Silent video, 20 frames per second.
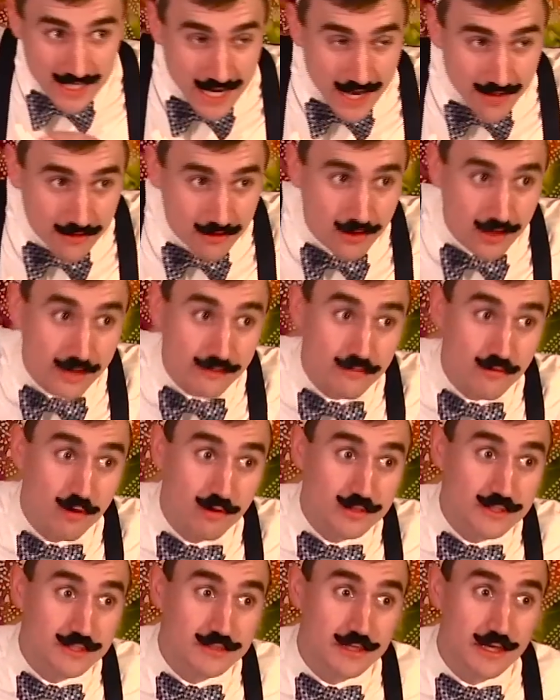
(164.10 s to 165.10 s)
together, and of
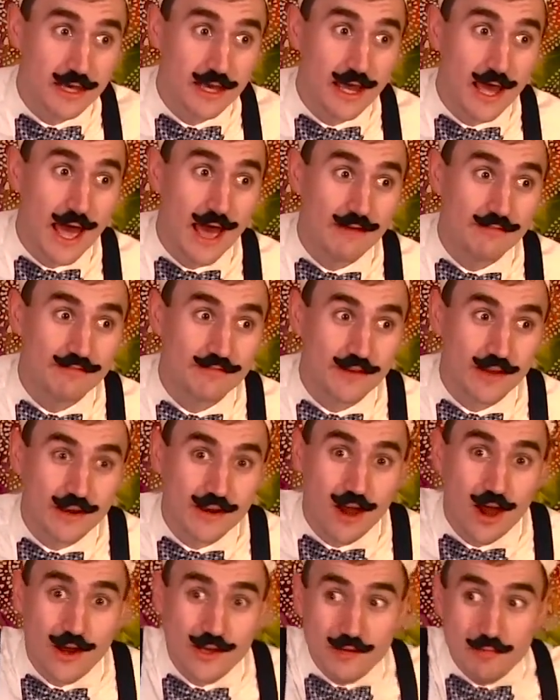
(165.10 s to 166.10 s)
course, have
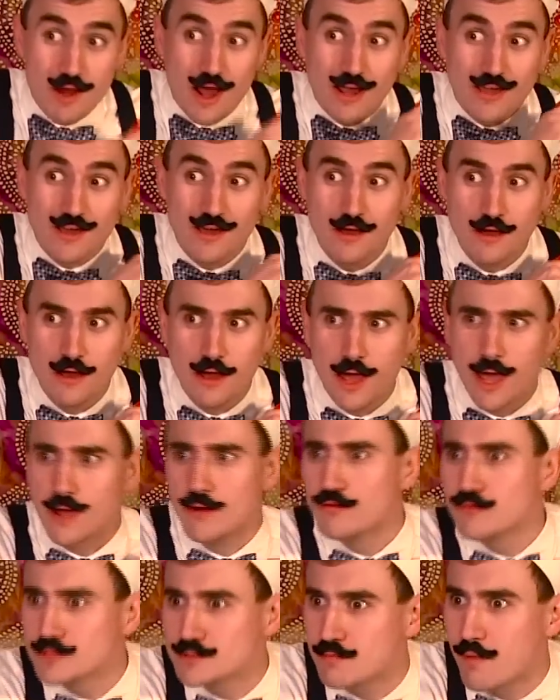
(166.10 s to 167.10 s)
fun. On your mark. Hey,
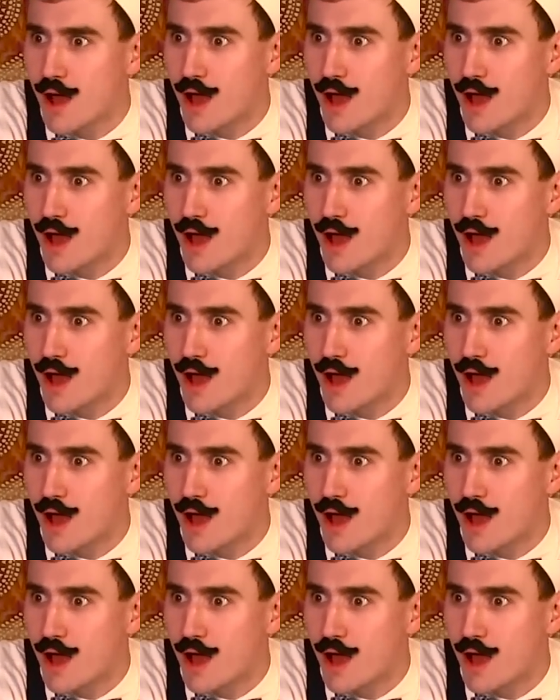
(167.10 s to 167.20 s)
who's